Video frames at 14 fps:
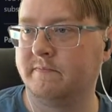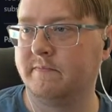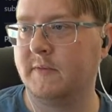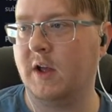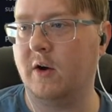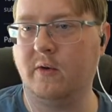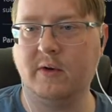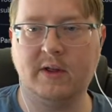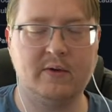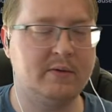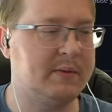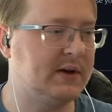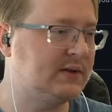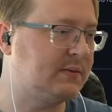Oh, that
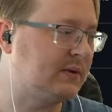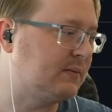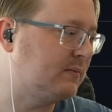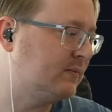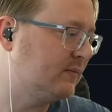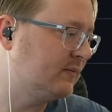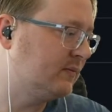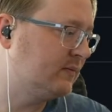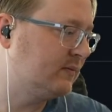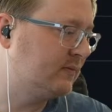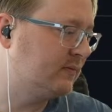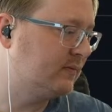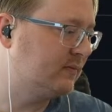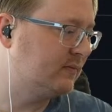reminds me.
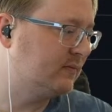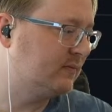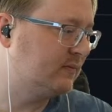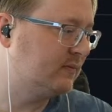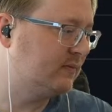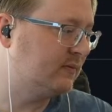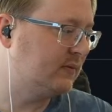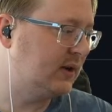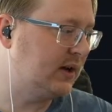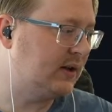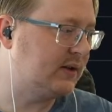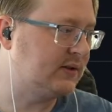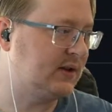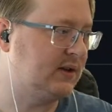
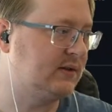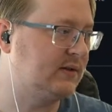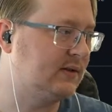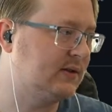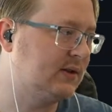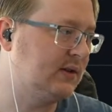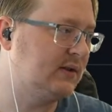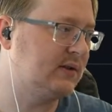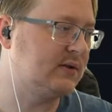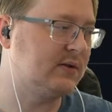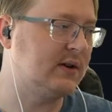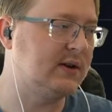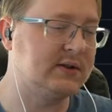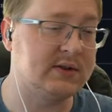Yeah, let's get the
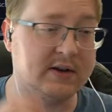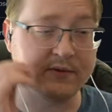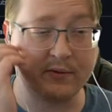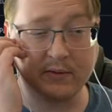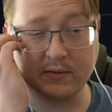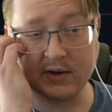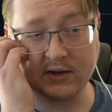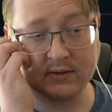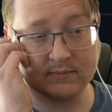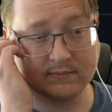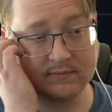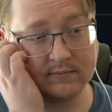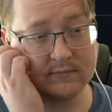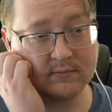trading software running.
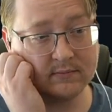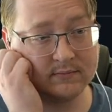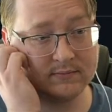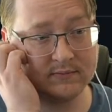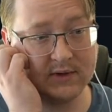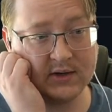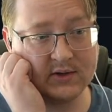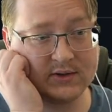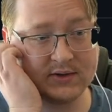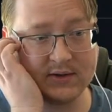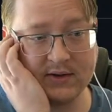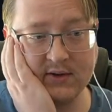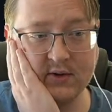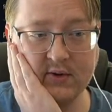I just
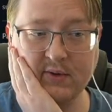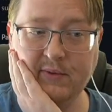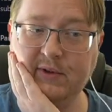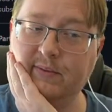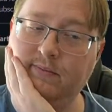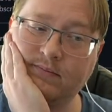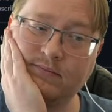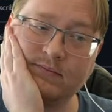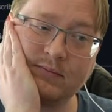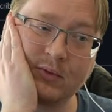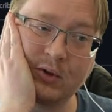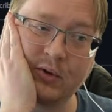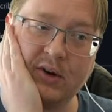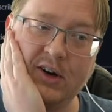started streaming.
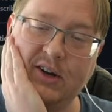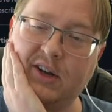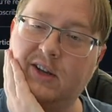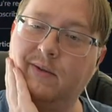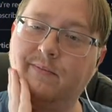I'm a little groggy.